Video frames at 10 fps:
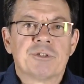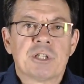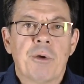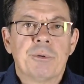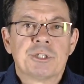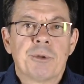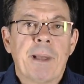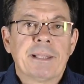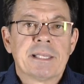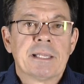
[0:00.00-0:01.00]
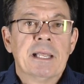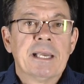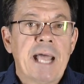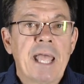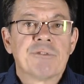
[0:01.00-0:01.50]
so as to make the
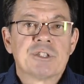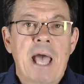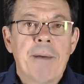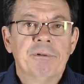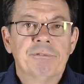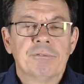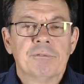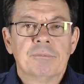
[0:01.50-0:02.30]
day of Sabbath